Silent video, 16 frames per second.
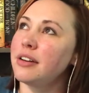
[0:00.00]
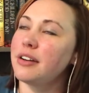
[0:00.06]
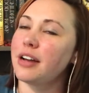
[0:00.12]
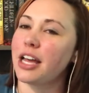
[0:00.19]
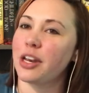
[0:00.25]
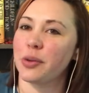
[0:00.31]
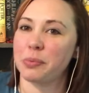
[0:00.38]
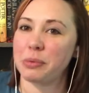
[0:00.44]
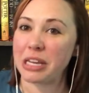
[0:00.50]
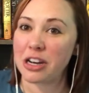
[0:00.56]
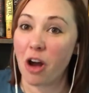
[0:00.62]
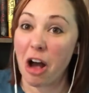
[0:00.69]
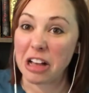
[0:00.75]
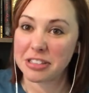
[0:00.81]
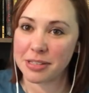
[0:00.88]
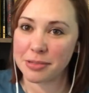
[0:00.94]
and it'll be an
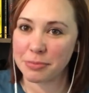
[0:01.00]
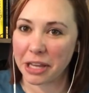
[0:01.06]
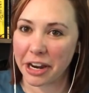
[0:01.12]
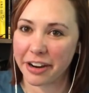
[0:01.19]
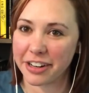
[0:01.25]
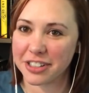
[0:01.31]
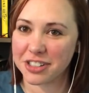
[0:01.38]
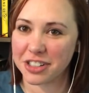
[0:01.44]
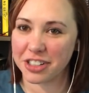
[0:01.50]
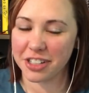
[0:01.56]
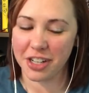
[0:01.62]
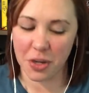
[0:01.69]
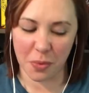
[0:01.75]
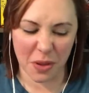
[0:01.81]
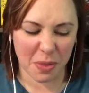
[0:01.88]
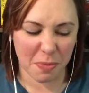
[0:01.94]
awesome character
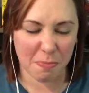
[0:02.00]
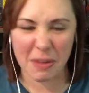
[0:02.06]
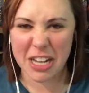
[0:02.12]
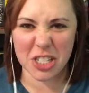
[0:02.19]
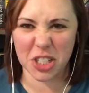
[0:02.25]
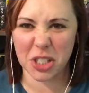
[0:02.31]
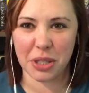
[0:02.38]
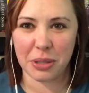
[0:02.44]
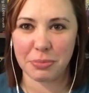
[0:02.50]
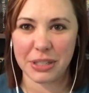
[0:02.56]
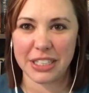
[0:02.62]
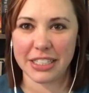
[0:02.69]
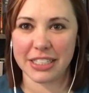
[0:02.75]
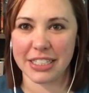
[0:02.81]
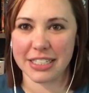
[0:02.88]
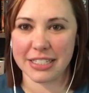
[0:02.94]
with magical
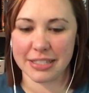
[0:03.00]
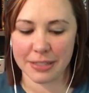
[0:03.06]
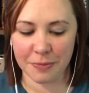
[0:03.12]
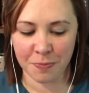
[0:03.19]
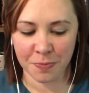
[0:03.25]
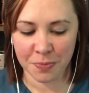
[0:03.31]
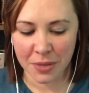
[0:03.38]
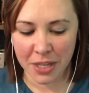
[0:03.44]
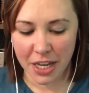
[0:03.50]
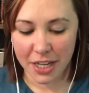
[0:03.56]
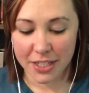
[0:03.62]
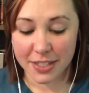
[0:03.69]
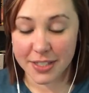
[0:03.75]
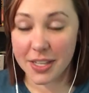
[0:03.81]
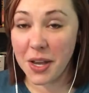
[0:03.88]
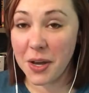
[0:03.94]
abilities.
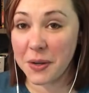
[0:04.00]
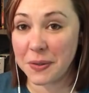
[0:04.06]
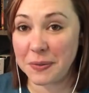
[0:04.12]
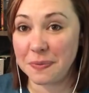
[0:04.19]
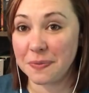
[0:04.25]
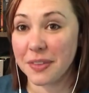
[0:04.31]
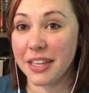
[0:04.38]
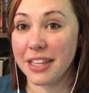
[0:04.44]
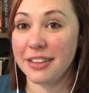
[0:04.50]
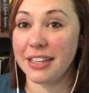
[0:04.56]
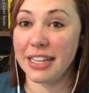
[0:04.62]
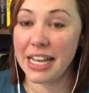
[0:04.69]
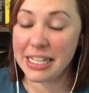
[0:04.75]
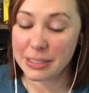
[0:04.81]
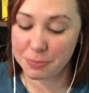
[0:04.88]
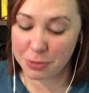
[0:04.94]
So the
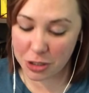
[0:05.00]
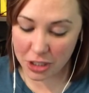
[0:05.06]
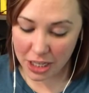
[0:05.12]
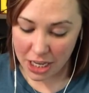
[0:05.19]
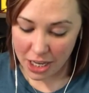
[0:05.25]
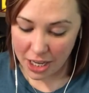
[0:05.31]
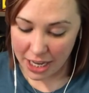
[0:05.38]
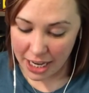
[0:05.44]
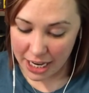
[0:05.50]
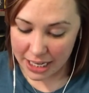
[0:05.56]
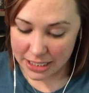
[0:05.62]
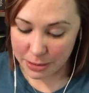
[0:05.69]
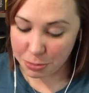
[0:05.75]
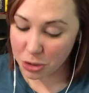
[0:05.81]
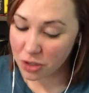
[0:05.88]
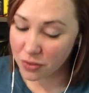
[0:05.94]
last book is
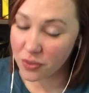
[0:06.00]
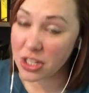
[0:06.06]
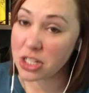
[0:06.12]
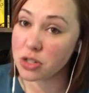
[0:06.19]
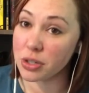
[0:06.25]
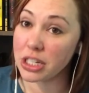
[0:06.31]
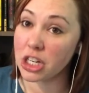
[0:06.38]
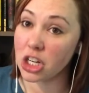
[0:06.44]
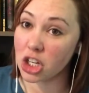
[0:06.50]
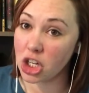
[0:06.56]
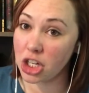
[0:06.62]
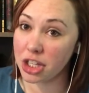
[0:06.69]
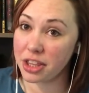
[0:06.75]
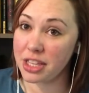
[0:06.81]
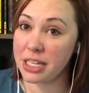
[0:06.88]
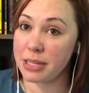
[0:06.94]
a book featuring
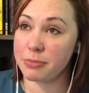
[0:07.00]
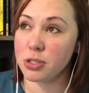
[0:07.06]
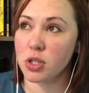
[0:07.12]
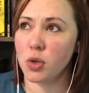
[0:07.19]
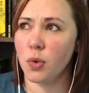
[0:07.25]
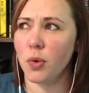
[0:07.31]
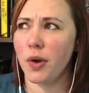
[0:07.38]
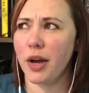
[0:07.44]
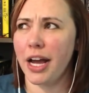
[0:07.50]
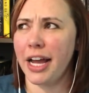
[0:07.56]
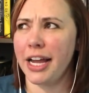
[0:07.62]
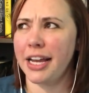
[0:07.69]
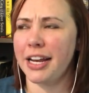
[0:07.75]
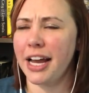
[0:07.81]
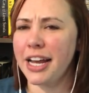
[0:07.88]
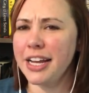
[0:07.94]
occult themes,
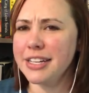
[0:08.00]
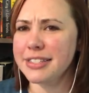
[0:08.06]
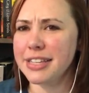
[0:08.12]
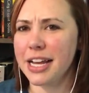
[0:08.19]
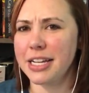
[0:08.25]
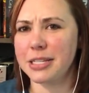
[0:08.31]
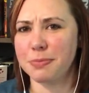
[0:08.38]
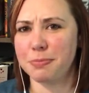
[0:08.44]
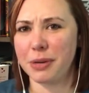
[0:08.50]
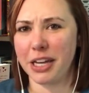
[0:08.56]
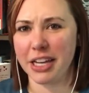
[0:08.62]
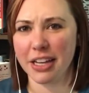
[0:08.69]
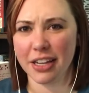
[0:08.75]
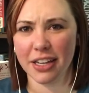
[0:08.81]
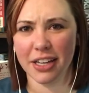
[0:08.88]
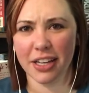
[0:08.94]
and I decided to
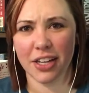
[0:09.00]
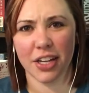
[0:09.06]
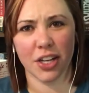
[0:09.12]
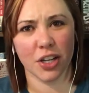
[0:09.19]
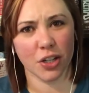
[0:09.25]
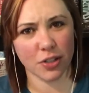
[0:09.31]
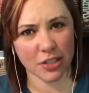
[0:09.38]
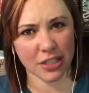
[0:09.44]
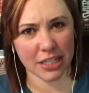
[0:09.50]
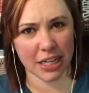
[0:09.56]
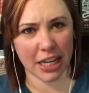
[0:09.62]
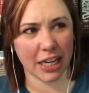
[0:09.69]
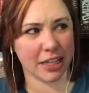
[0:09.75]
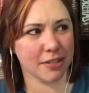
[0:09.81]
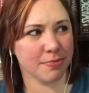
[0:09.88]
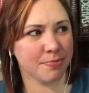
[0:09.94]
pick Golden
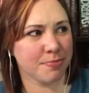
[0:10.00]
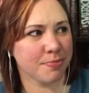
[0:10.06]
Hand